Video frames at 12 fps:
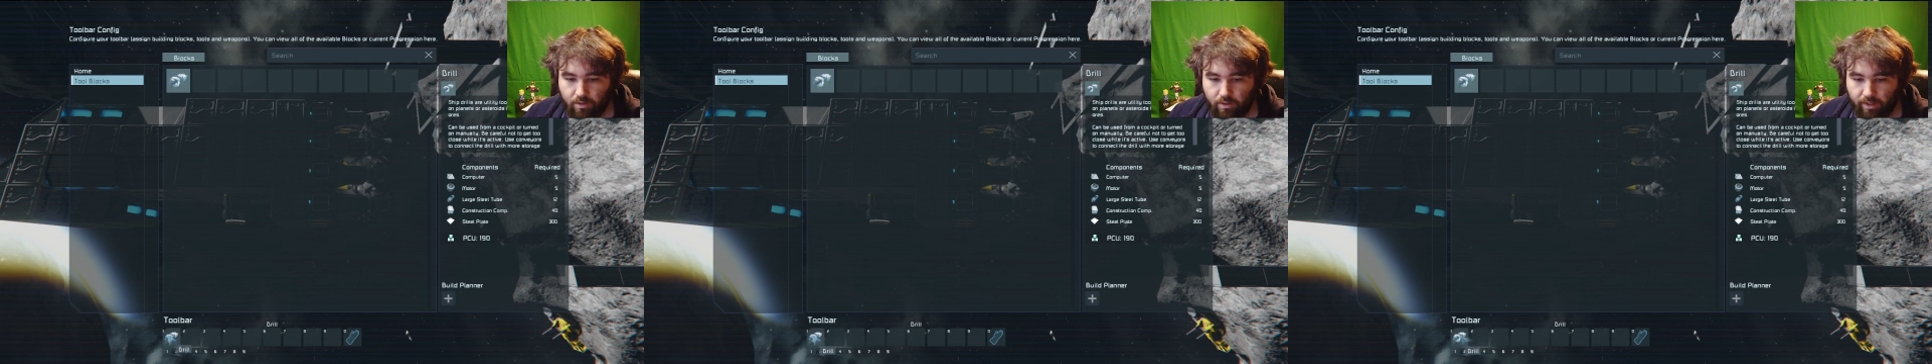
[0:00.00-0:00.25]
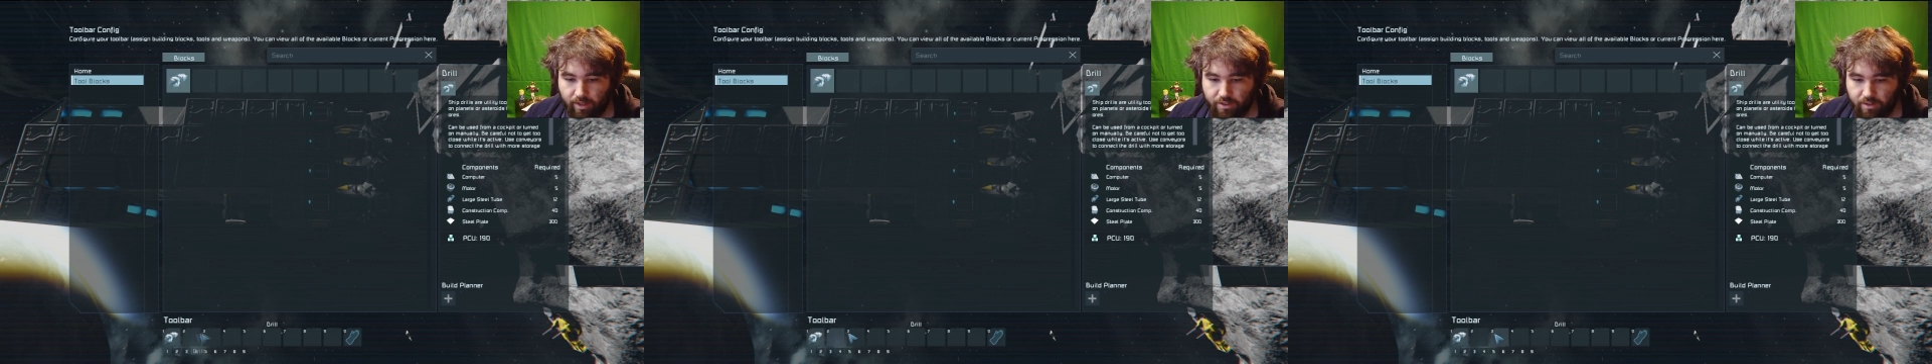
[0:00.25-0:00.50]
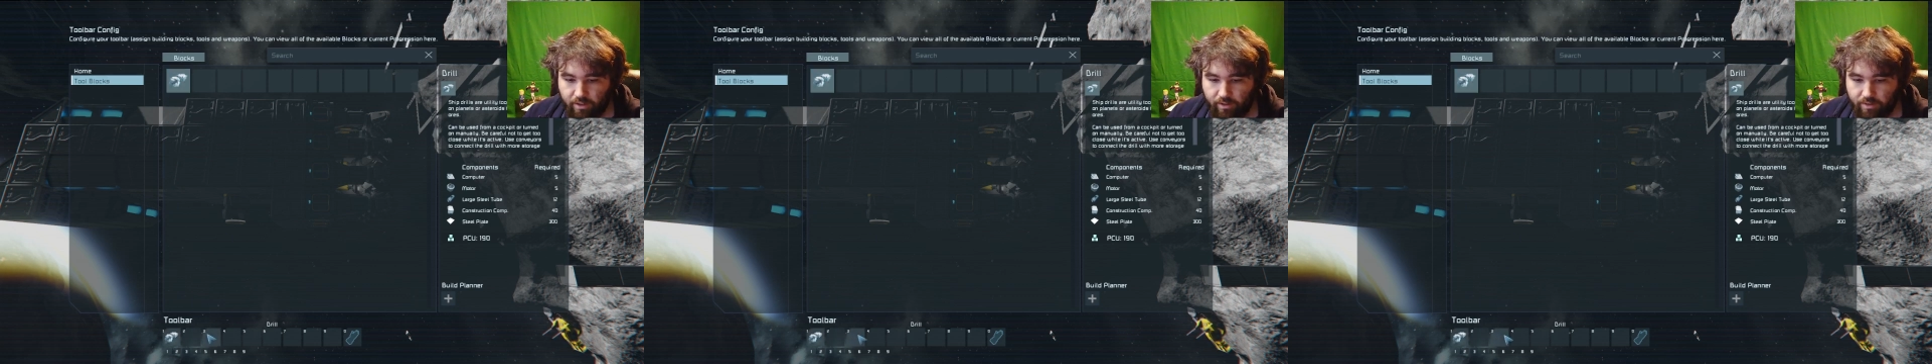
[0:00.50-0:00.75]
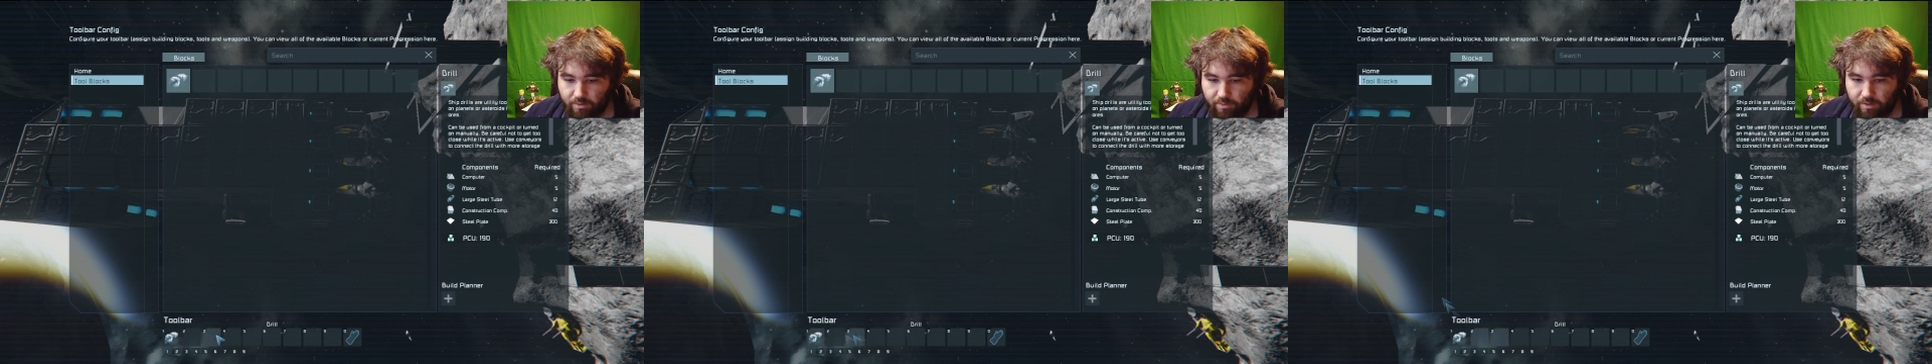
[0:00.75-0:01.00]
Actually, I'd
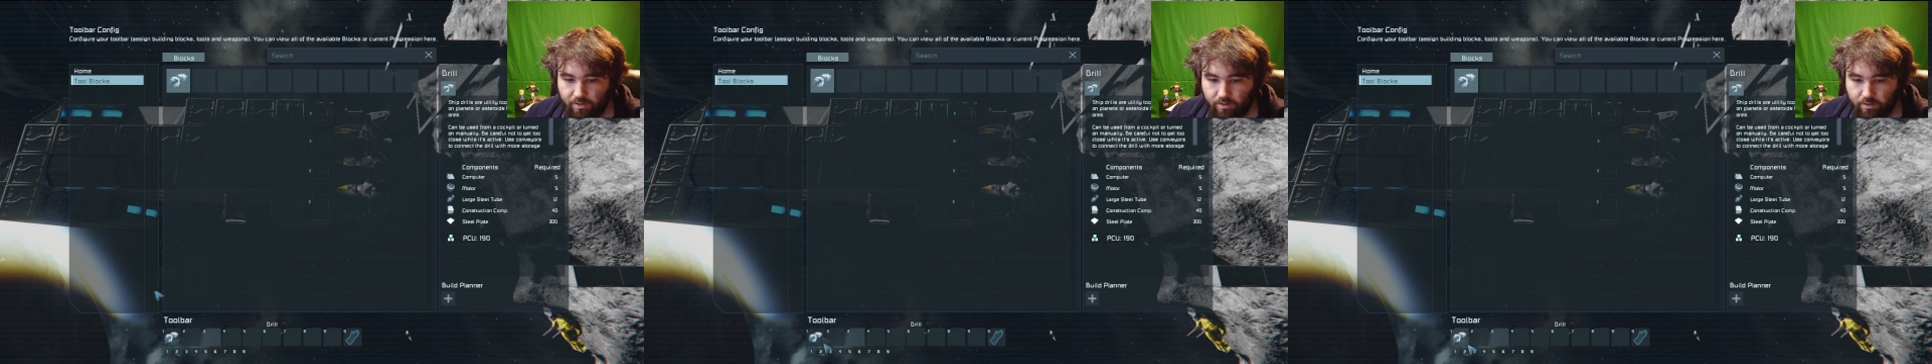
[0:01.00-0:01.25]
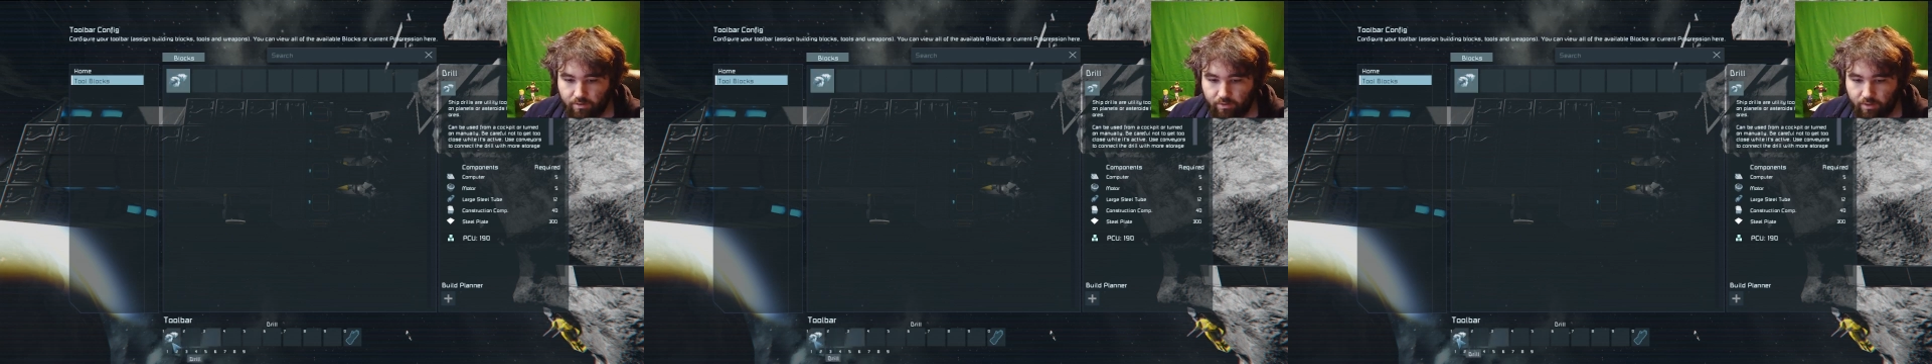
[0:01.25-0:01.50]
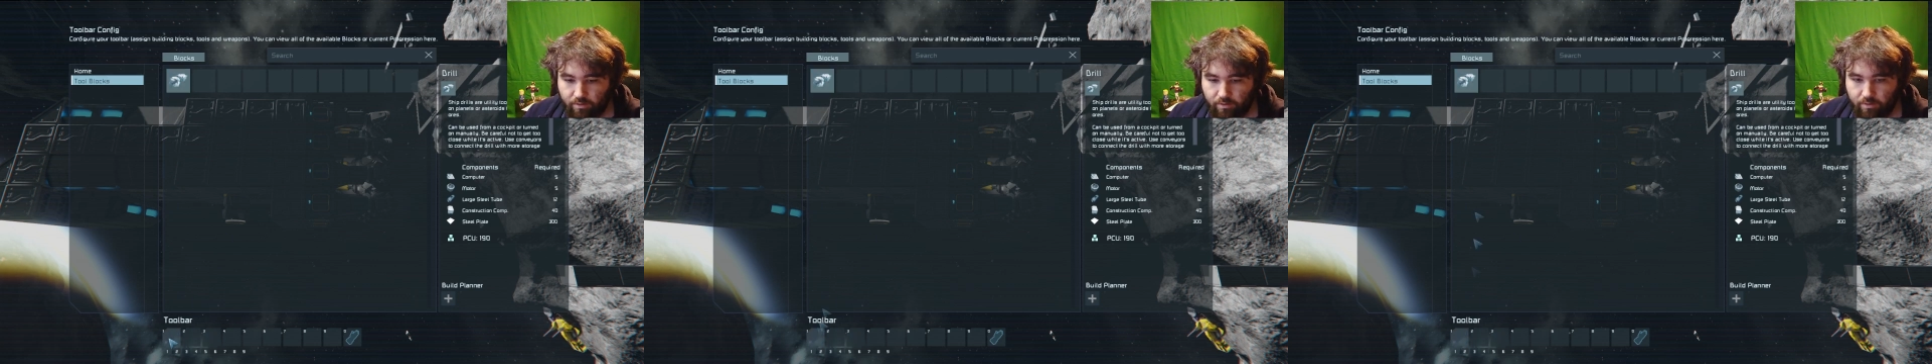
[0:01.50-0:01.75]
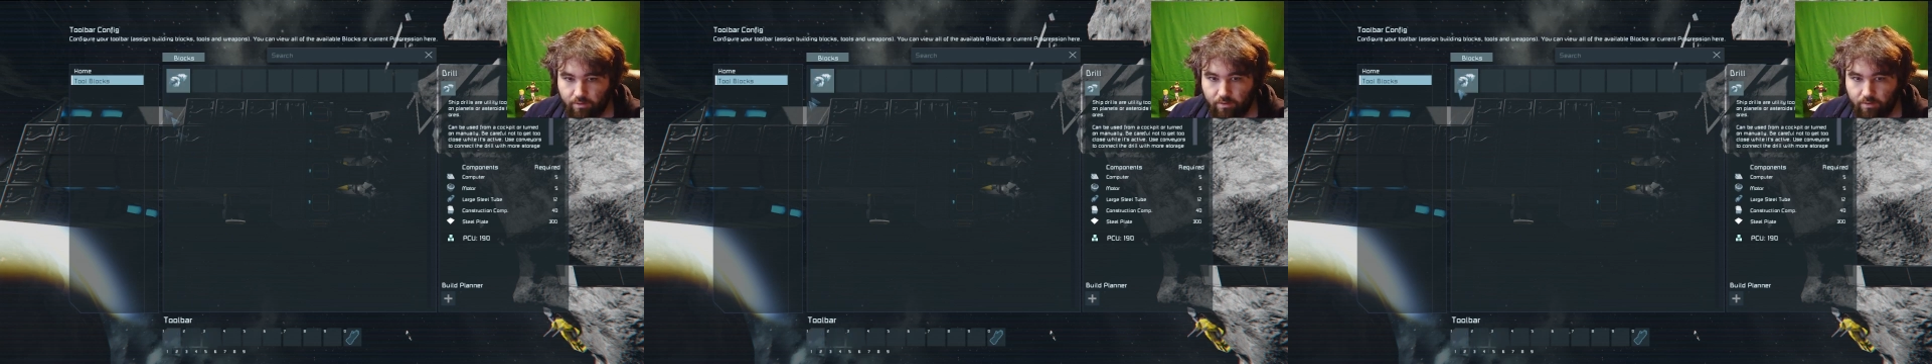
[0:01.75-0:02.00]
like to put
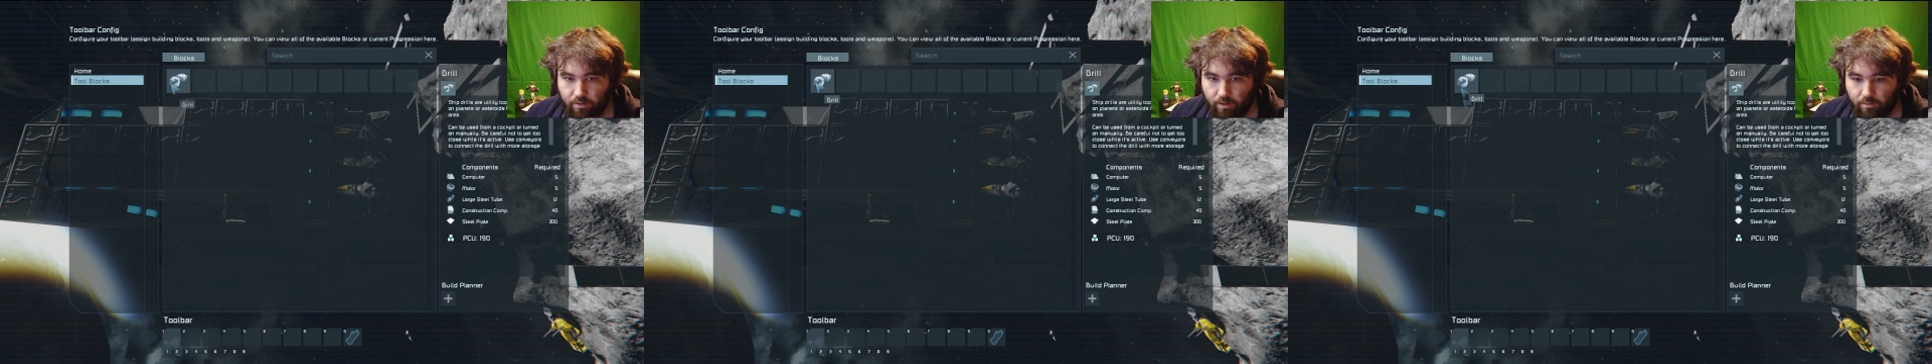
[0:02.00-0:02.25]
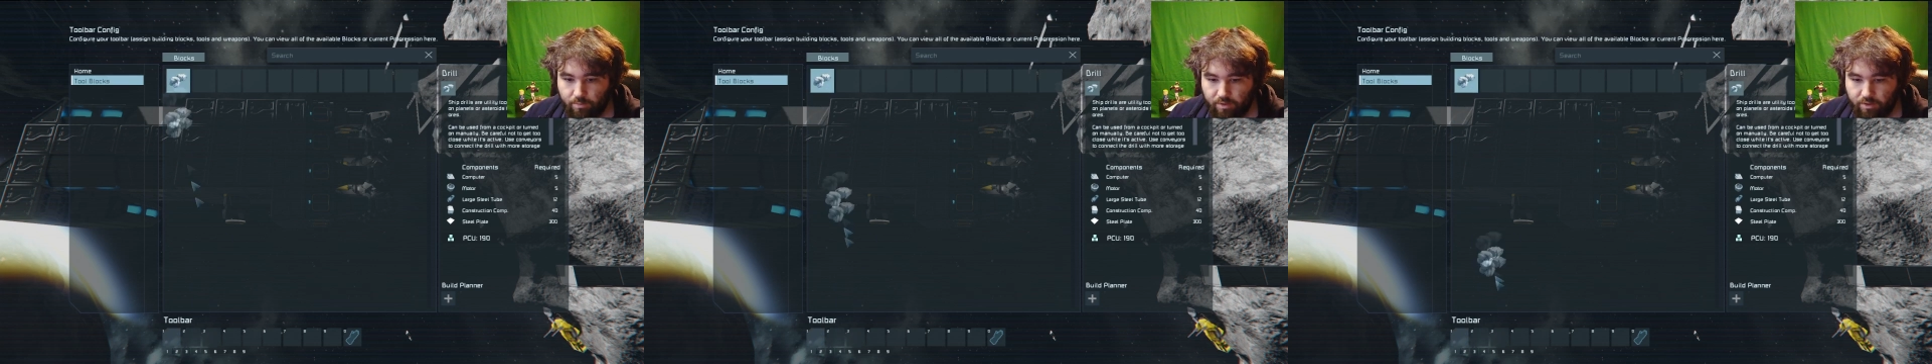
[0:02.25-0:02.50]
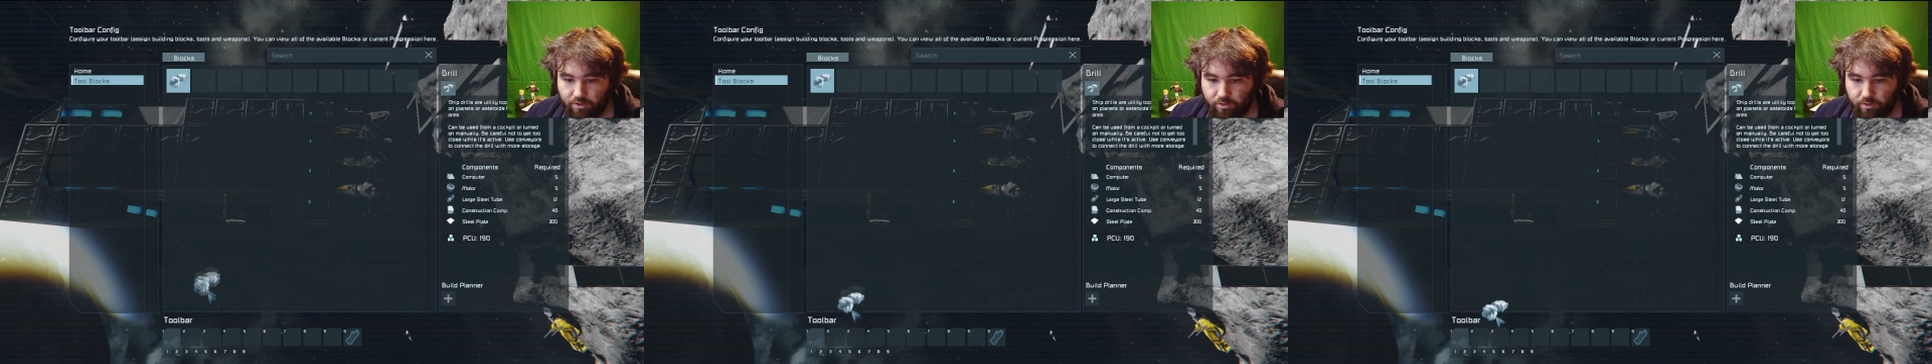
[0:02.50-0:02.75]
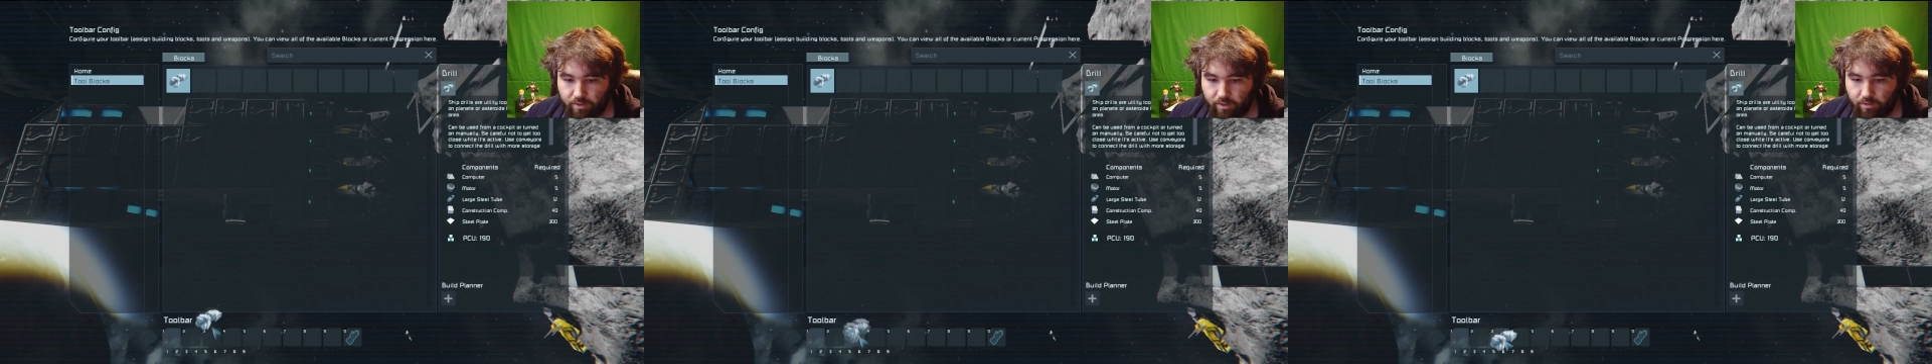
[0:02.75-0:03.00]
the
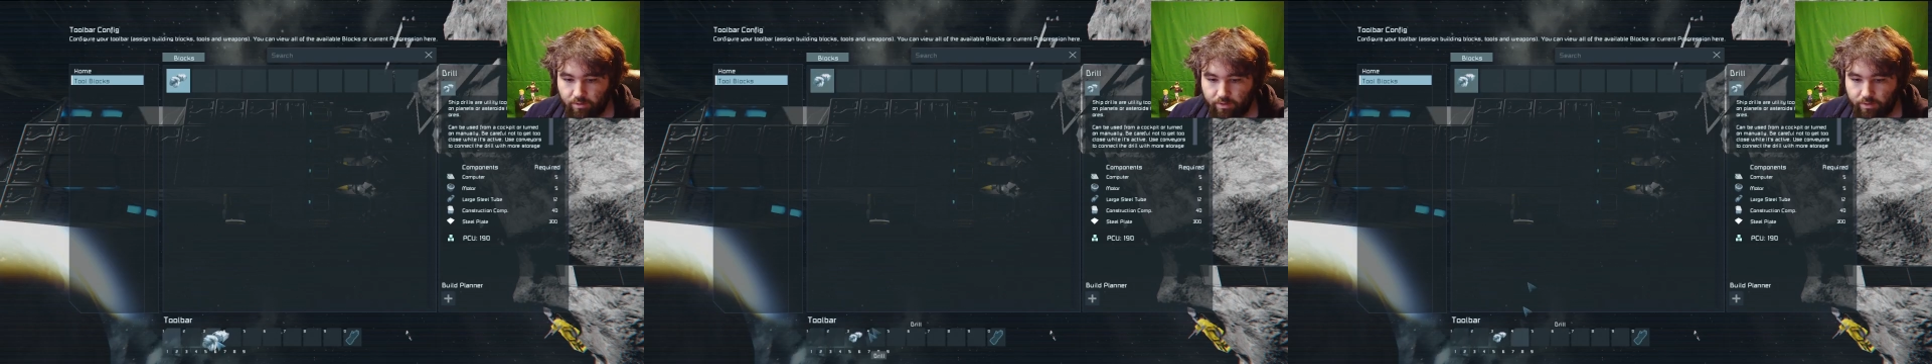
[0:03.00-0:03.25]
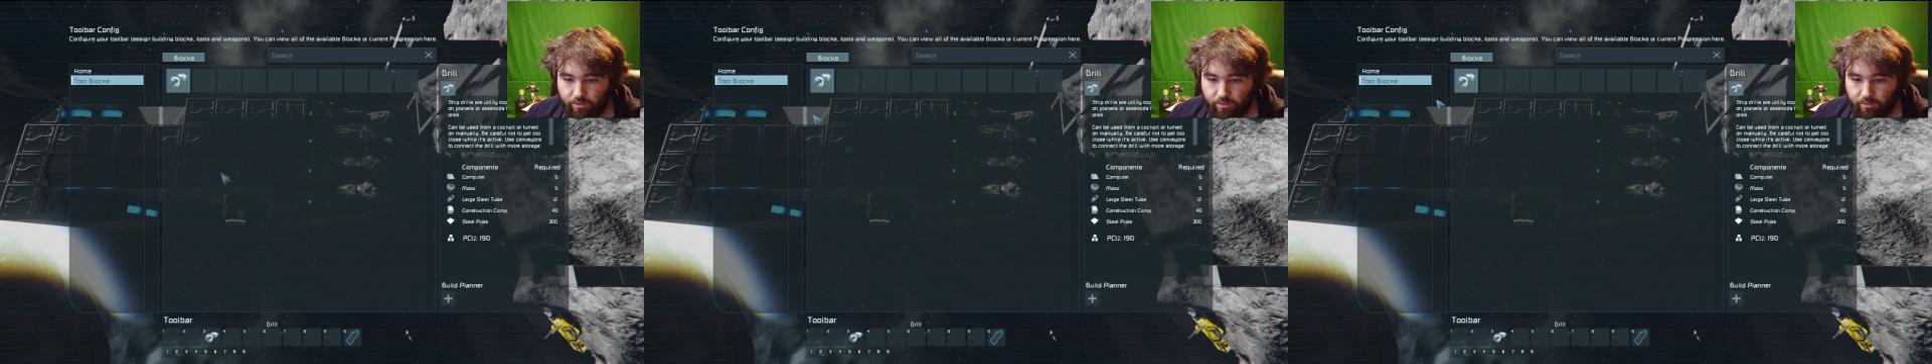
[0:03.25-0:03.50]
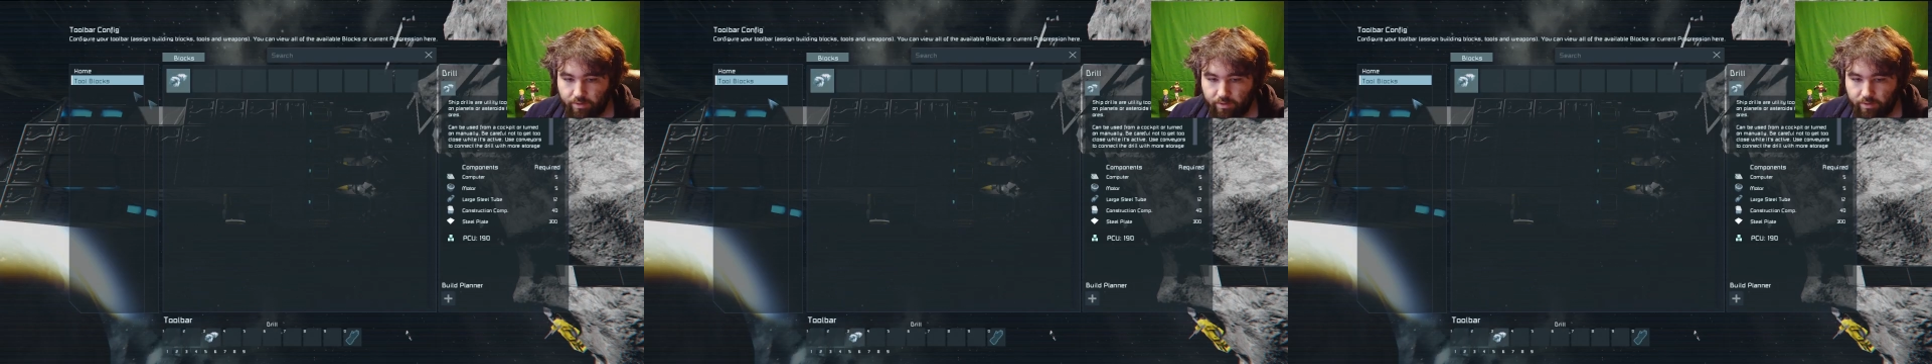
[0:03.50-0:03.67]
drill here on 3.